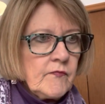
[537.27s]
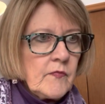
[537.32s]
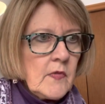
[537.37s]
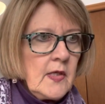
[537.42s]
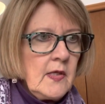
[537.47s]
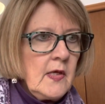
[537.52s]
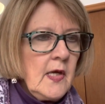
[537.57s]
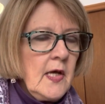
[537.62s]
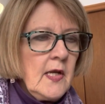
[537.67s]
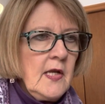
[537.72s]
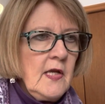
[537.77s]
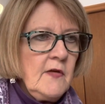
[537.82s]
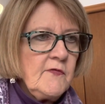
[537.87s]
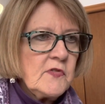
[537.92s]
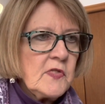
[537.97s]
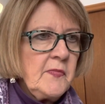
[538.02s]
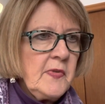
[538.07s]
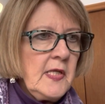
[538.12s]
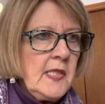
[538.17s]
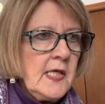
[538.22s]
You got to have
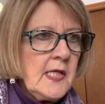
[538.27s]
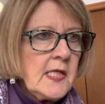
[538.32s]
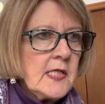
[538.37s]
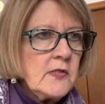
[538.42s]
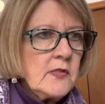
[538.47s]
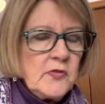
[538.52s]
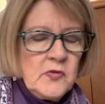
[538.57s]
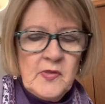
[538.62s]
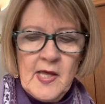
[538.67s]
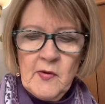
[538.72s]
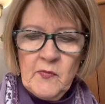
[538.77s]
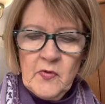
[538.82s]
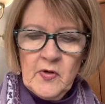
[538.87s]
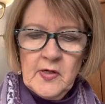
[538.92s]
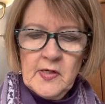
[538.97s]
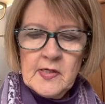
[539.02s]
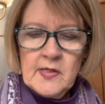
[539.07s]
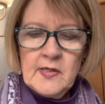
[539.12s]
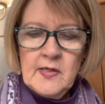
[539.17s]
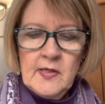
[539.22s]
somebody that can do that
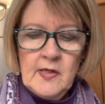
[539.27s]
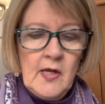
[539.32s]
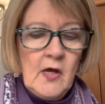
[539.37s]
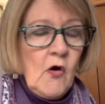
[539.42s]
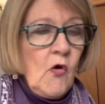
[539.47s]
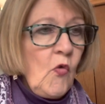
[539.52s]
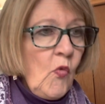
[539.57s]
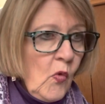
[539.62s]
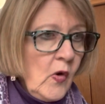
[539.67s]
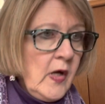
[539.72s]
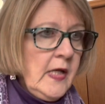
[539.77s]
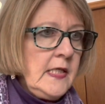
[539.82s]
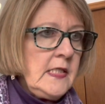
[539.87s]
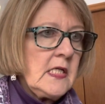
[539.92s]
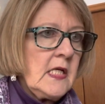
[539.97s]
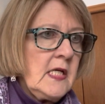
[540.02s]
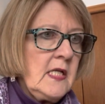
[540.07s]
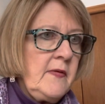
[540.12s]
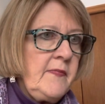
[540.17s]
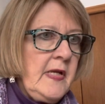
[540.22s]
work. When is it
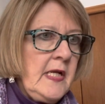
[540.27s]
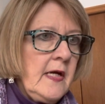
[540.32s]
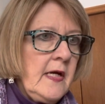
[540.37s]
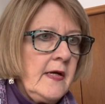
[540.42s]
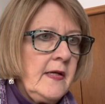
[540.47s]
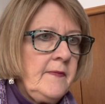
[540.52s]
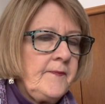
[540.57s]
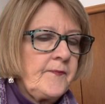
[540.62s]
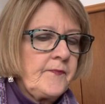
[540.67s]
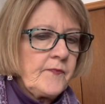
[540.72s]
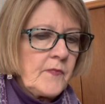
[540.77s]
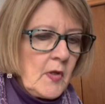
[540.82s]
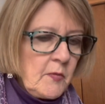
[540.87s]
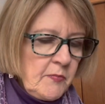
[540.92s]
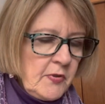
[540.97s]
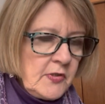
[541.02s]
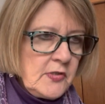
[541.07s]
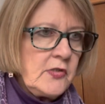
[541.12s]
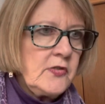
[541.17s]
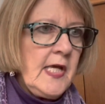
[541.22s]
going to be done?
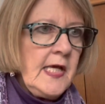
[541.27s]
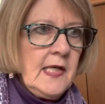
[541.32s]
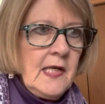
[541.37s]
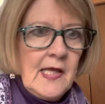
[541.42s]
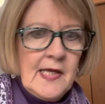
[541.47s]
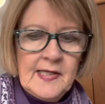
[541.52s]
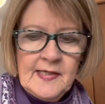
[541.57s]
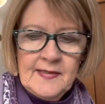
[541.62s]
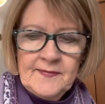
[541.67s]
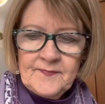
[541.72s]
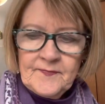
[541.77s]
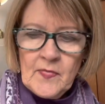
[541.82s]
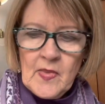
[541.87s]
Put your deadline.